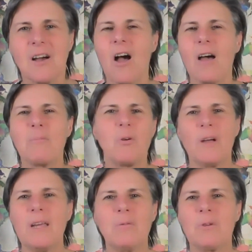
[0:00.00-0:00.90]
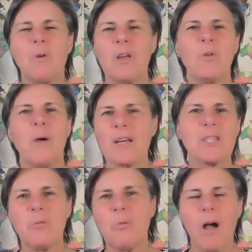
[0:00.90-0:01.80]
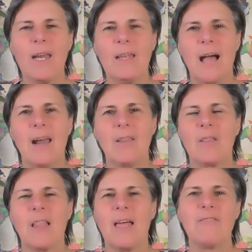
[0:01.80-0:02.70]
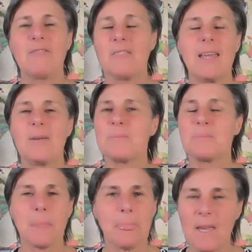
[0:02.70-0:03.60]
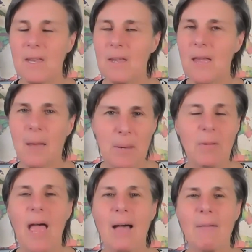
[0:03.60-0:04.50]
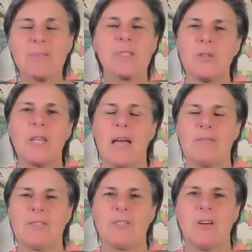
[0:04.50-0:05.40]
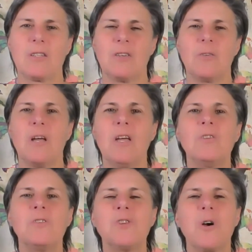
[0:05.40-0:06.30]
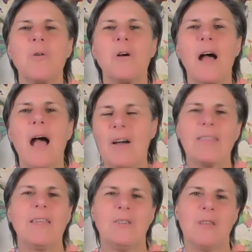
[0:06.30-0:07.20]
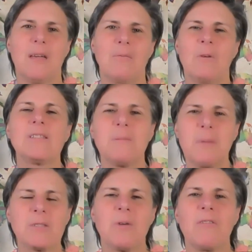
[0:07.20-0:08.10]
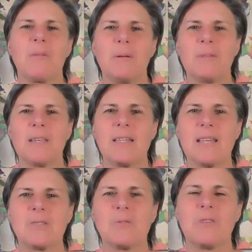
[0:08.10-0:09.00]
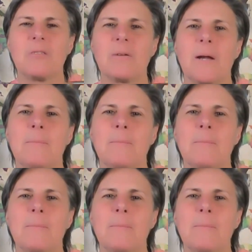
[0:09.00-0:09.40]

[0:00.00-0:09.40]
on point with what you actually want out of the life, then people absolutely have to talk to you. So, how can they do that? What's the best way for people to get in touch with you?